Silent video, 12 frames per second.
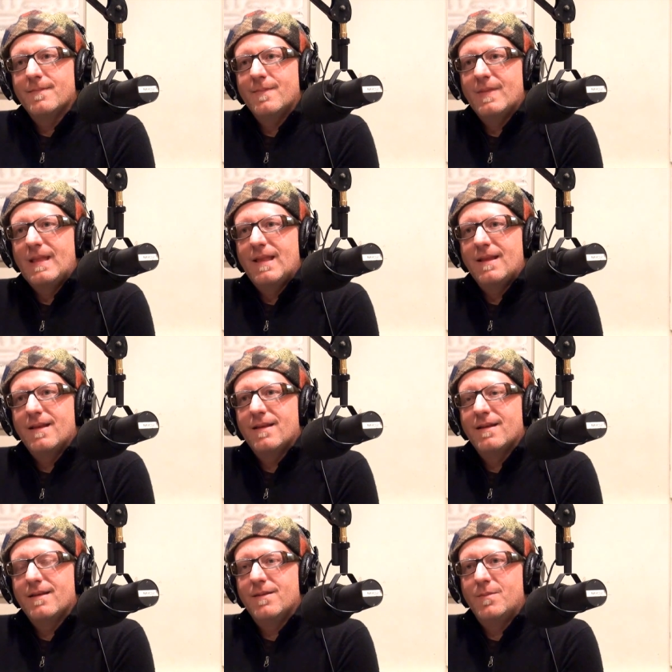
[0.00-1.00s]
and you can make
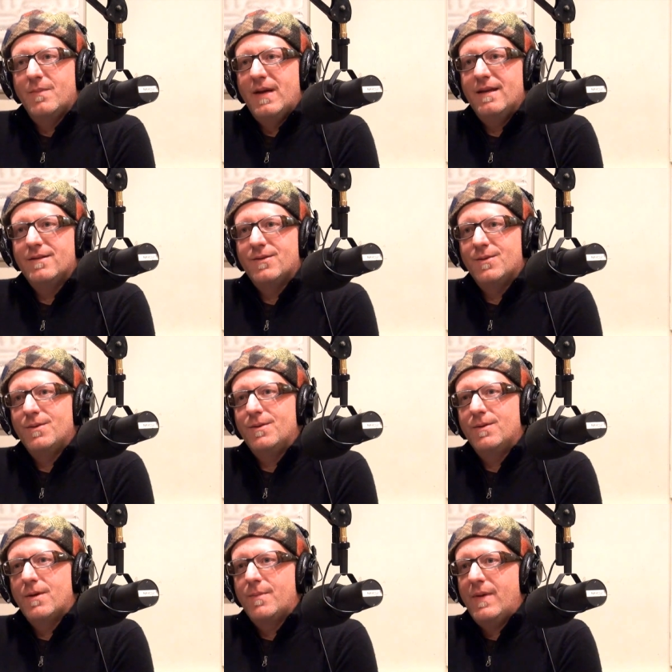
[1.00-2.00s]
a tune,
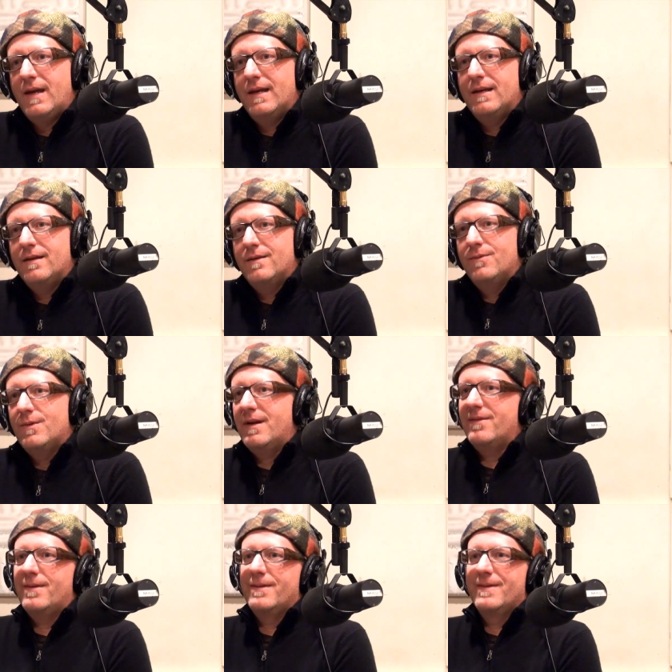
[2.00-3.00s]
pencil or pen, whatever.
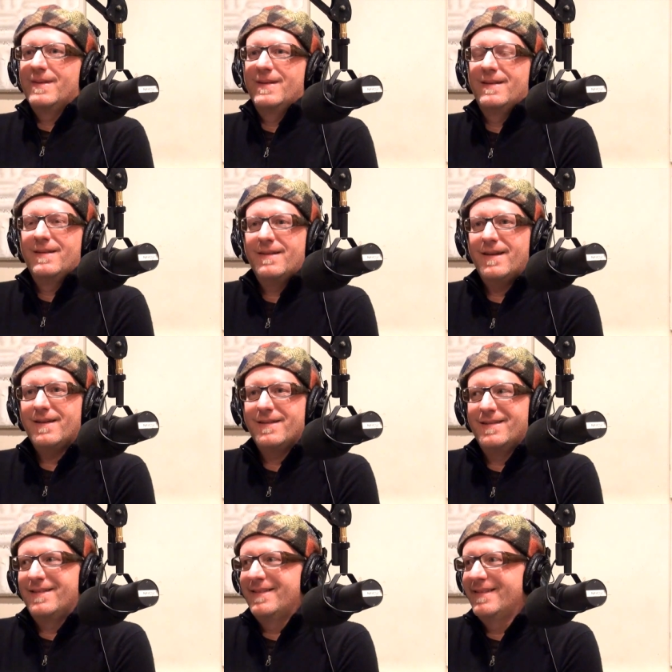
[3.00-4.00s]
anything,
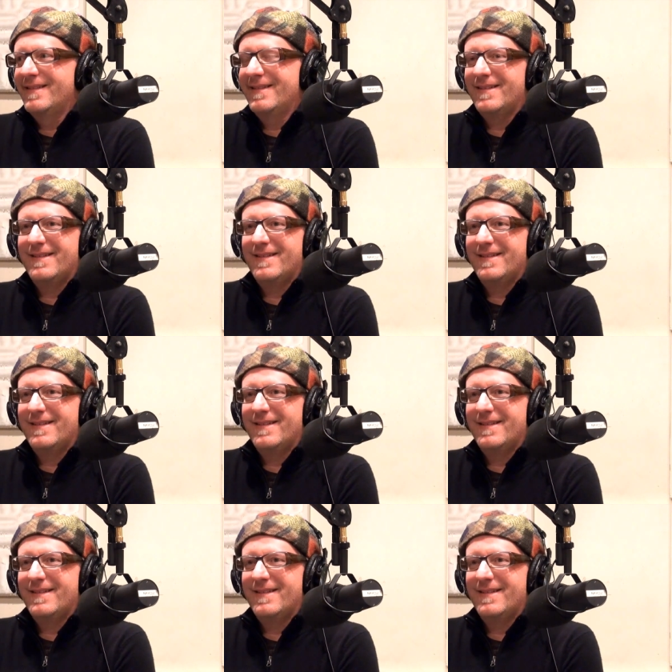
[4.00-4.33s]
anything.